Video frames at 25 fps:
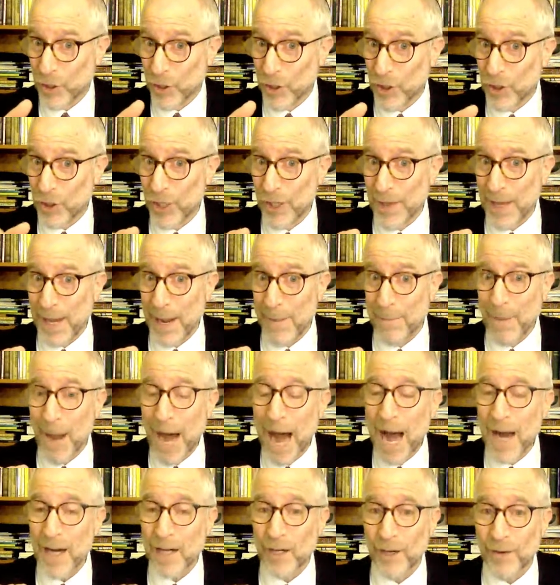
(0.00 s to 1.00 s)
Church in the
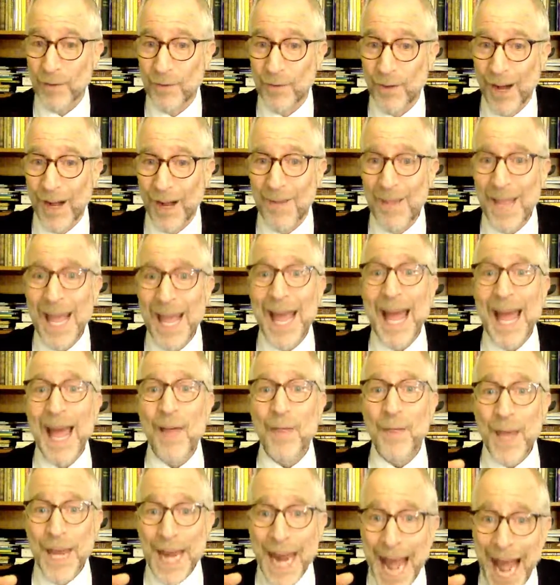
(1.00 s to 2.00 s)
Apocrypha
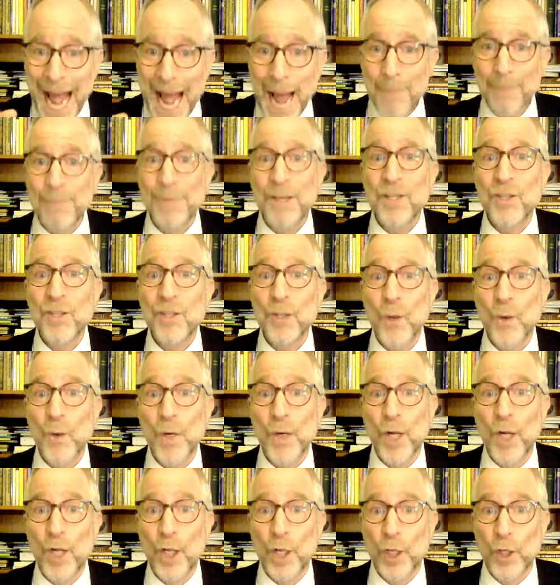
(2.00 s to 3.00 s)
that happens
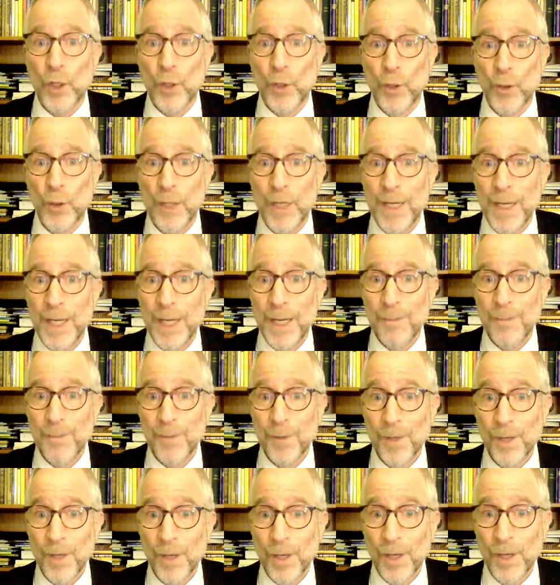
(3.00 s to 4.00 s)
to include,
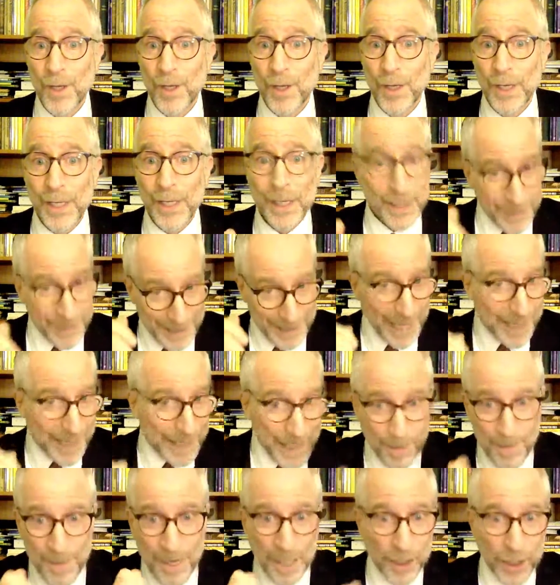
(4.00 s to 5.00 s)
yeah,
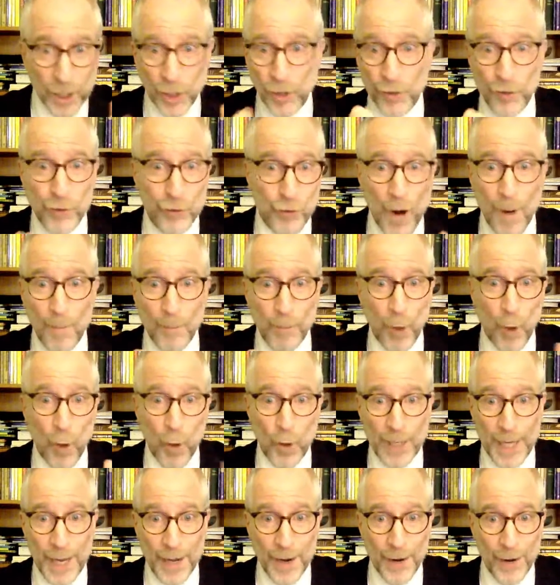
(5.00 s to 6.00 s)
give me a little drum
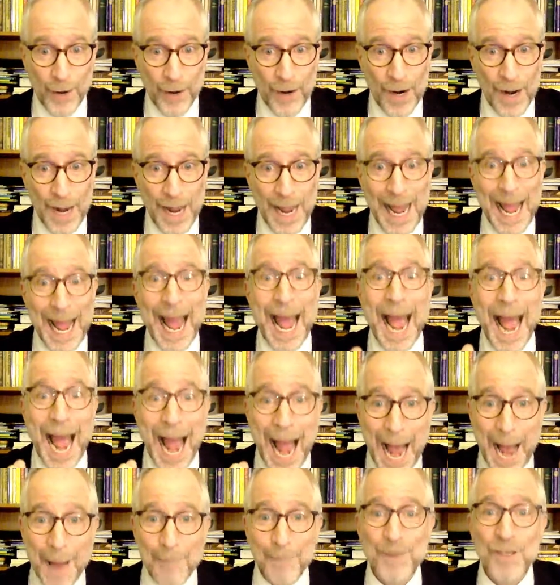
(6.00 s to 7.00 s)
roll here,
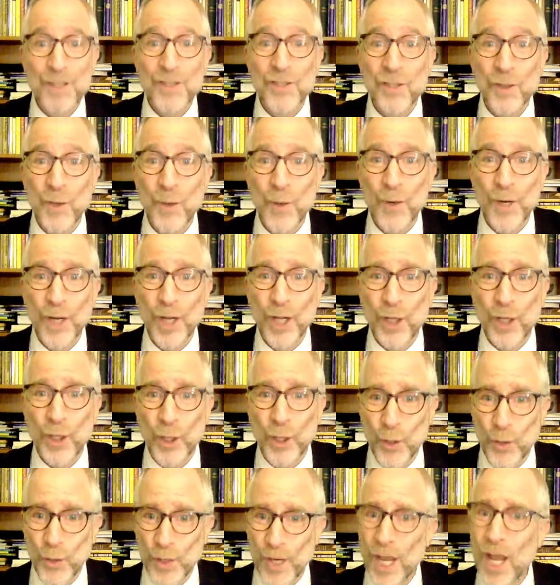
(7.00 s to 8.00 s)
happens to
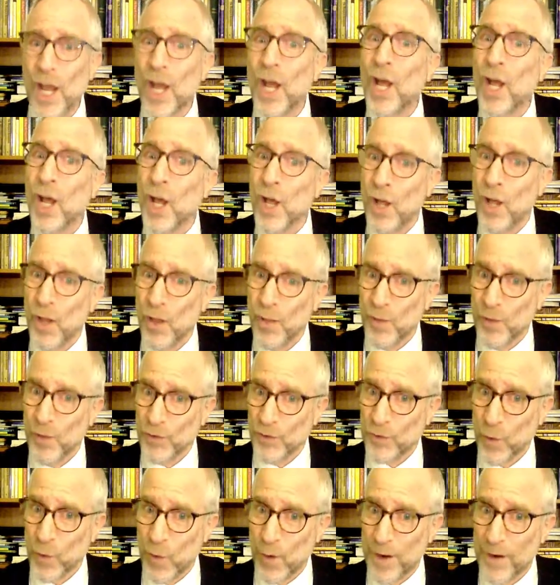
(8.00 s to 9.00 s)
include
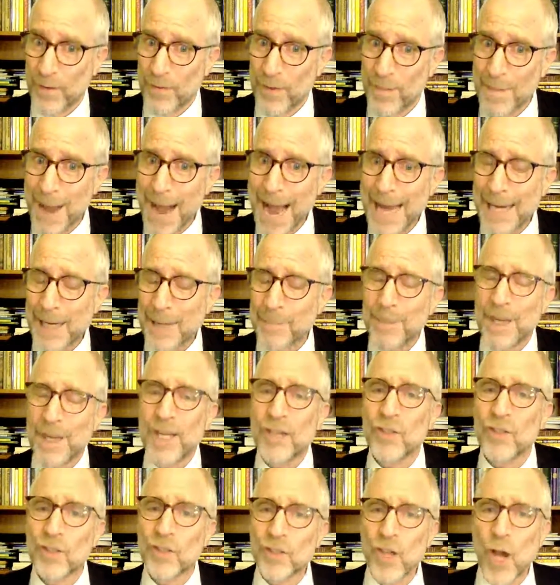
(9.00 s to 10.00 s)
the story of the
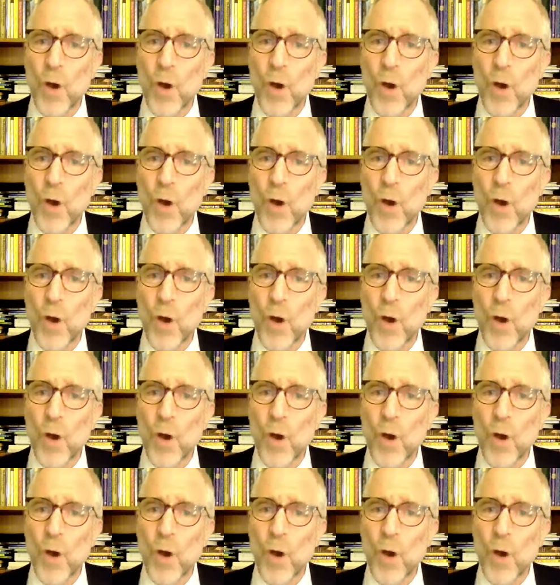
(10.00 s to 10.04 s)
Maccabees.